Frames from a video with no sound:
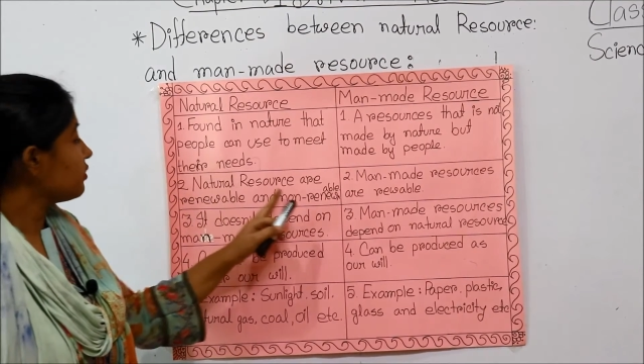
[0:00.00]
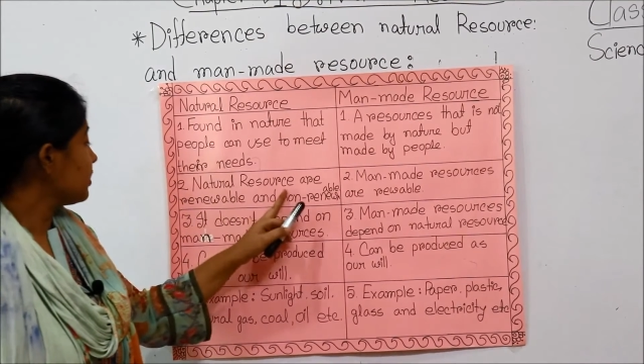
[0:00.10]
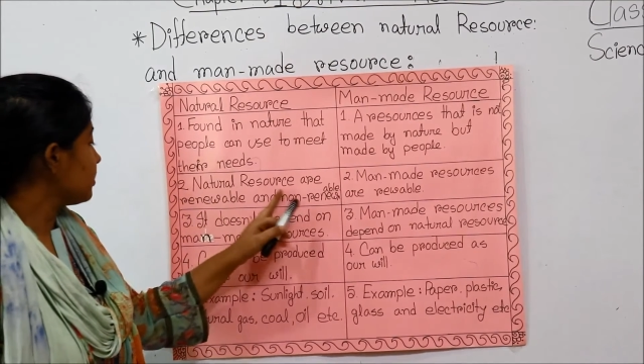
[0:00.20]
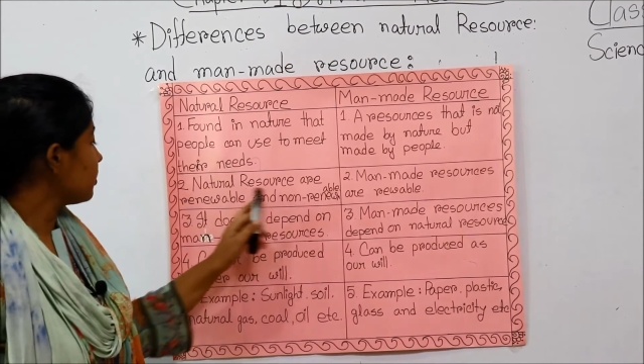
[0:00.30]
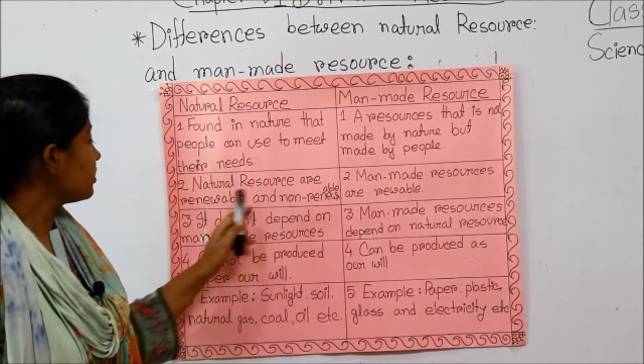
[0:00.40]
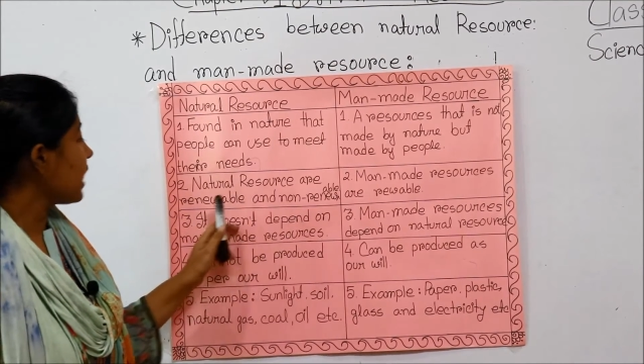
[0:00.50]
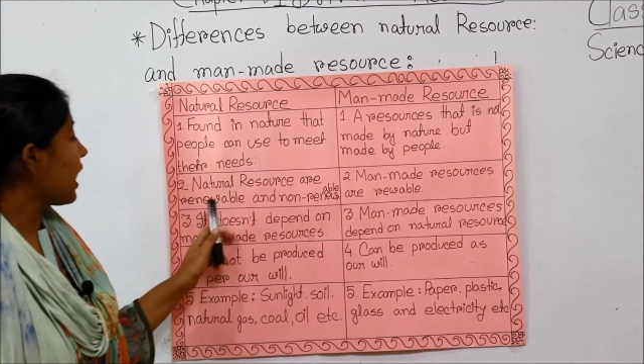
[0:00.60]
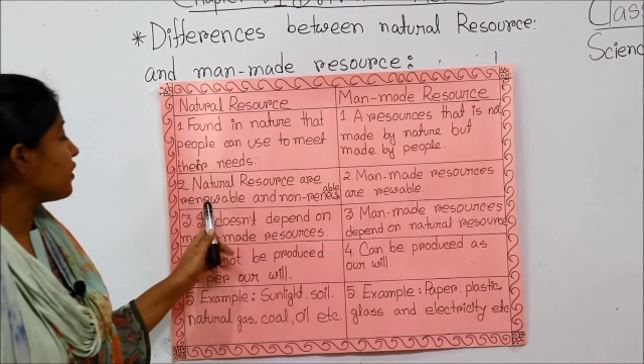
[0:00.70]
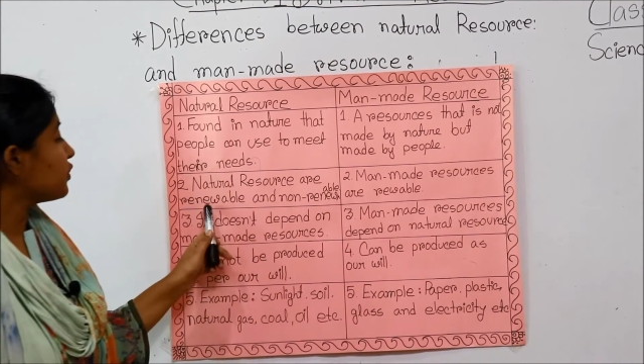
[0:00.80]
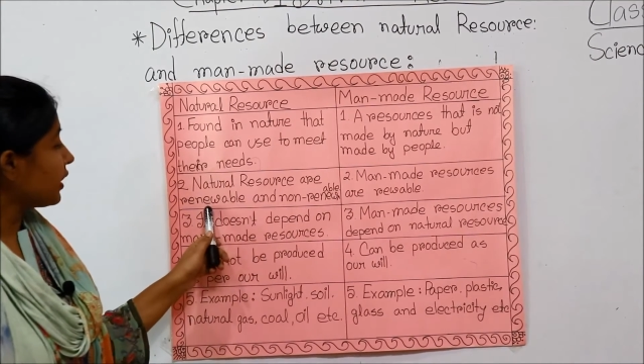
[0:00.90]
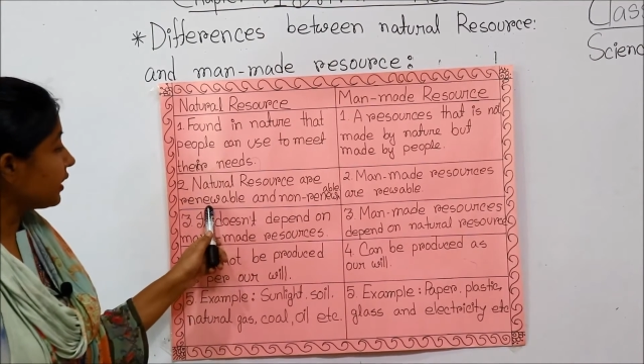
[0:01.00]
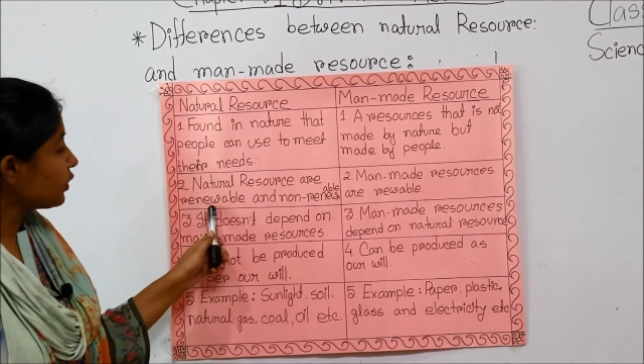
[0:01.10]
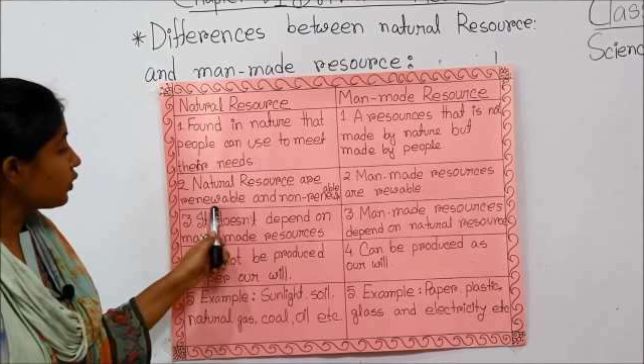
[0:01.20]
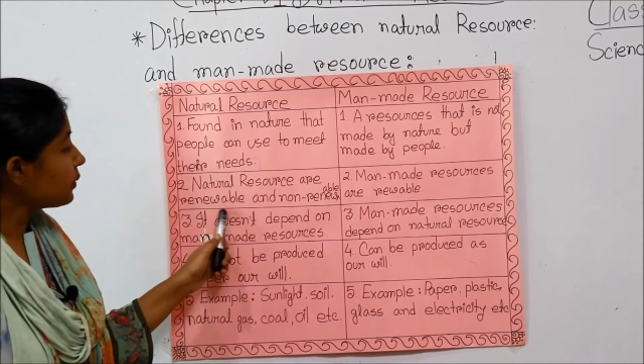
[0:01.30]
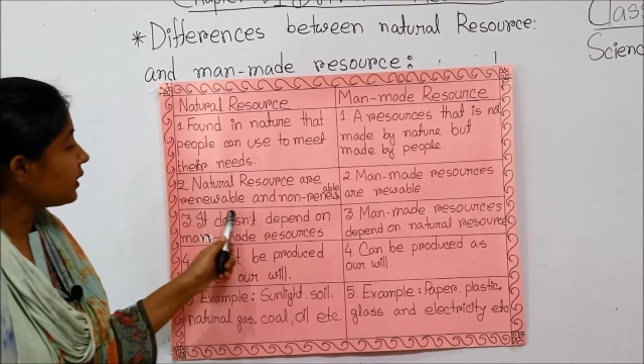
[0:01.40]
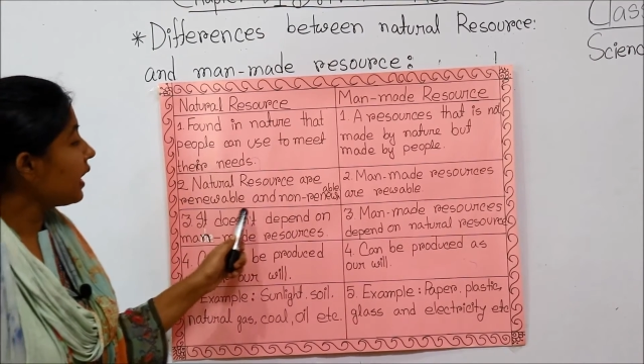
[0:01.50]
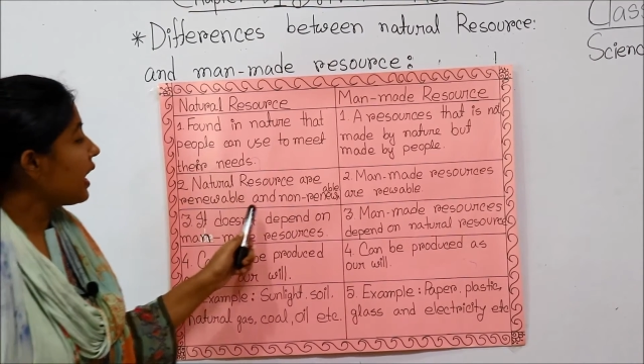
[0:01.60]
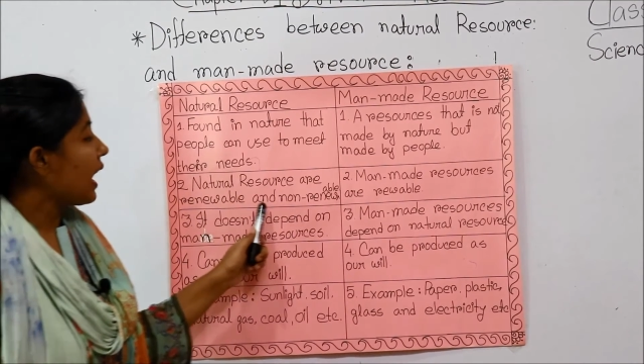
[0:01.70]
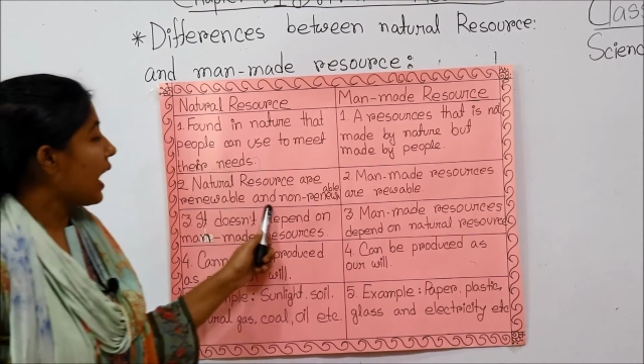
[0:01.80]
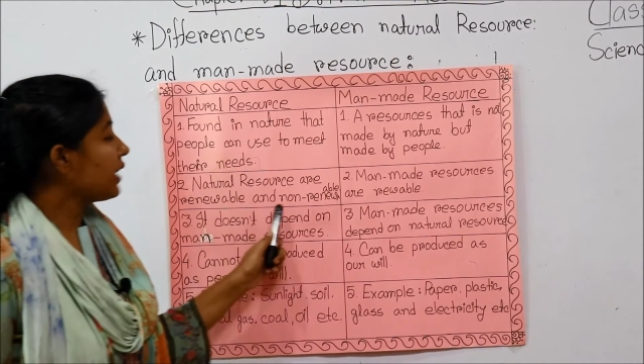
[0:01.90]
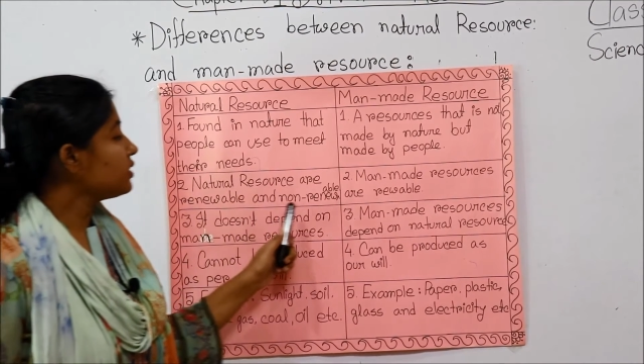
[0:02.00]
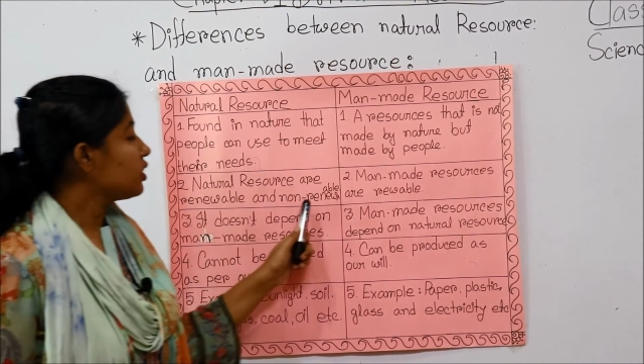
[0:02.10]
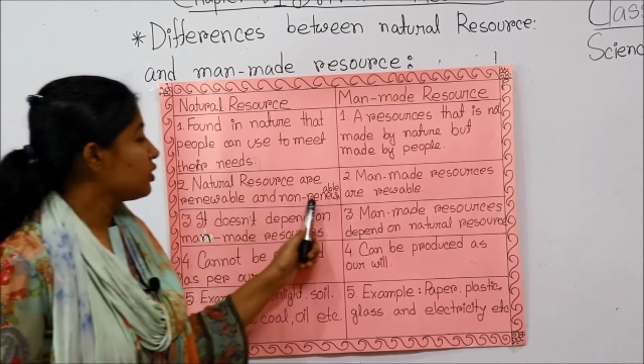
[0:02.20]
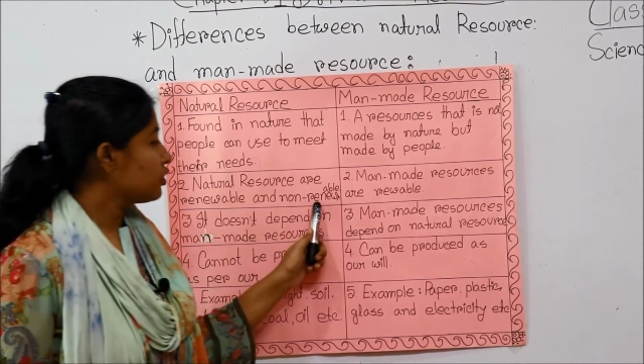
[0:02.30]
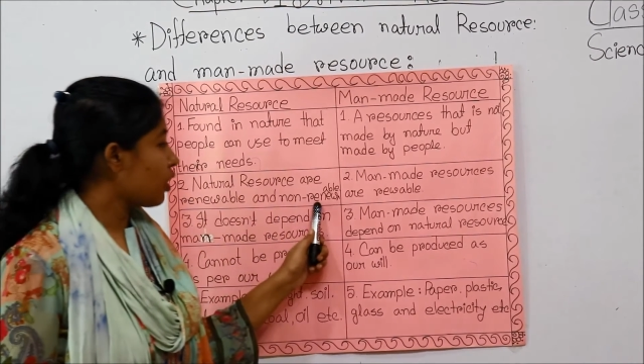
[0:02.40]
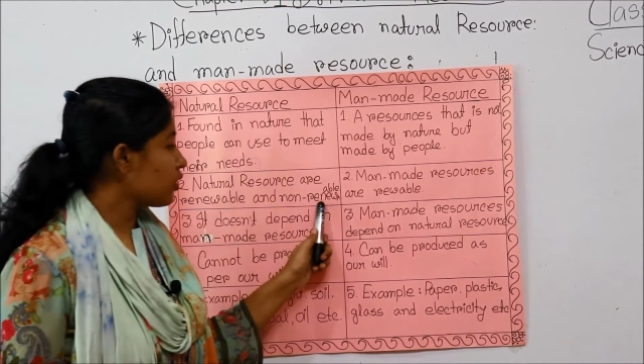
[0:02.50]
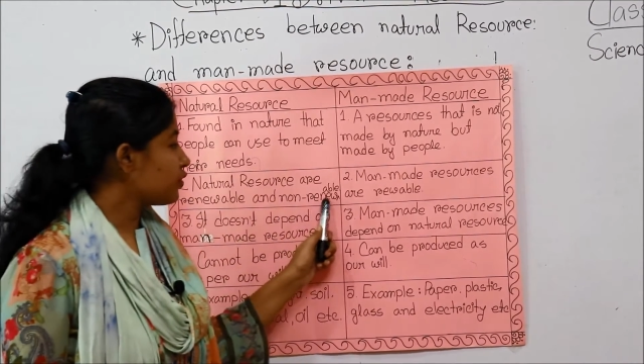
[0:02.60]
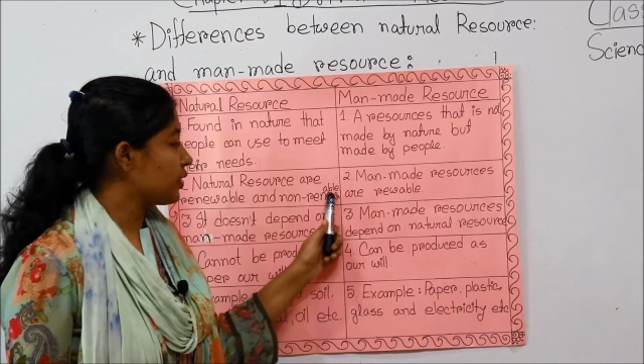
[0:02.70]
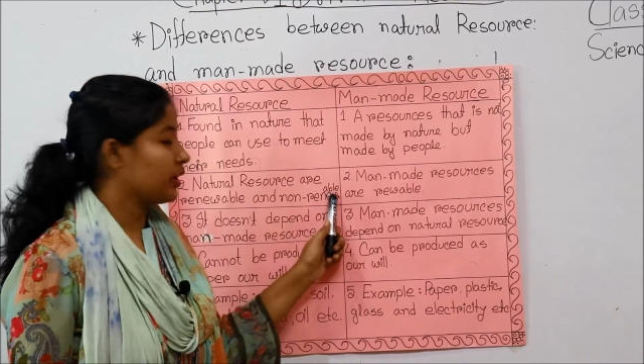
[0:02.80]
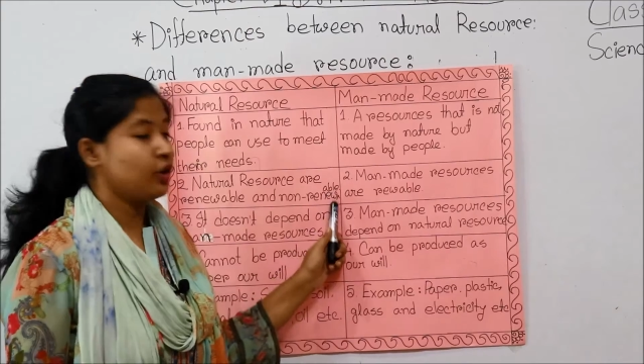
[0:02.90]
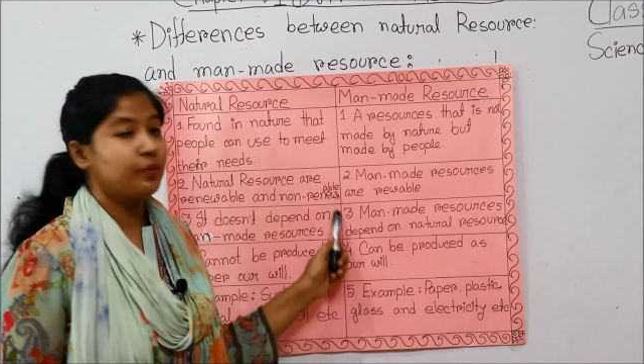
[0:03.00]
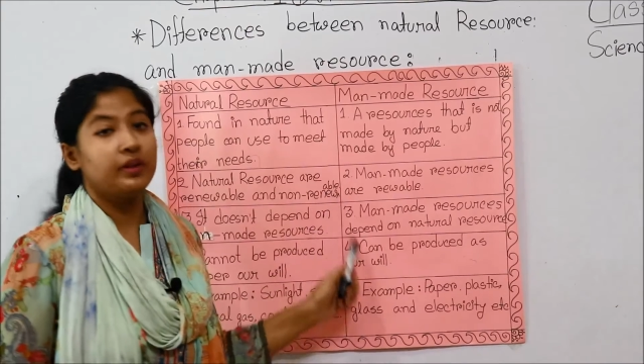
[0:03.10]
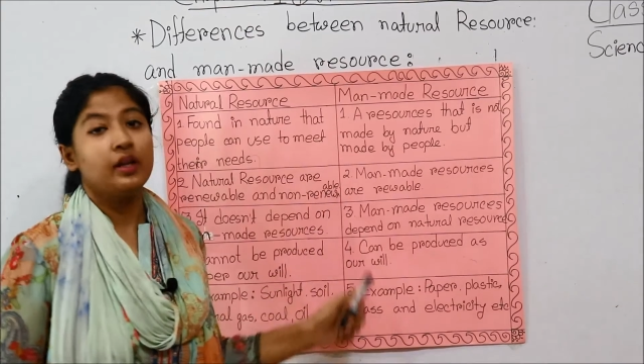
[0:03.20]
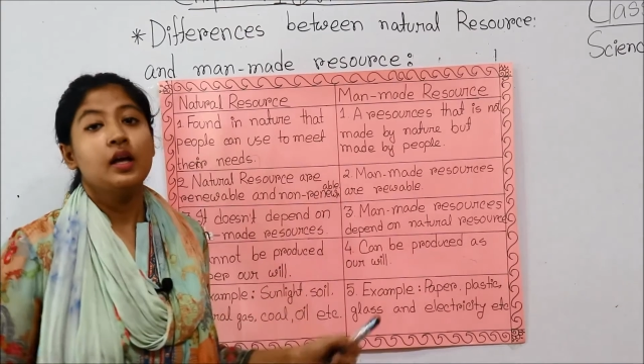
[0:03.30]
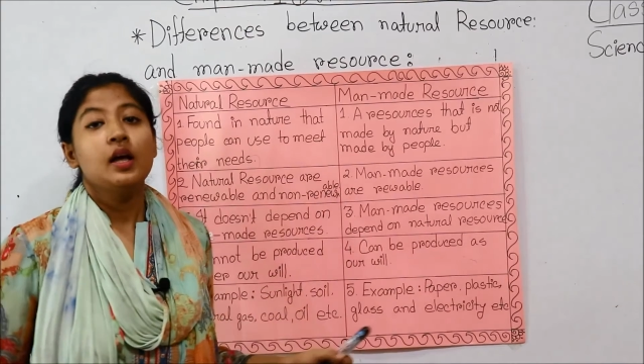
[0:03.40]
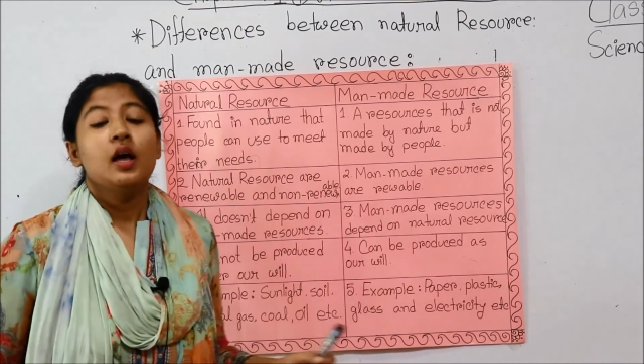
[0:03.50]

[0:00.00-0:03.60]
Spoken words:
resources are renewable and non-renewable.